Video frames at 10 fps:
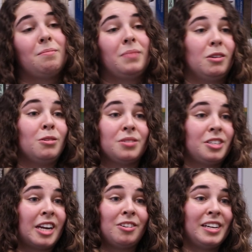But also
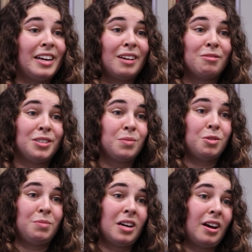generally, I want them
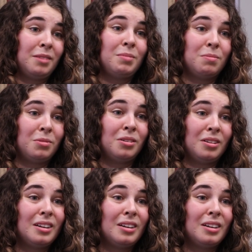to be kind people.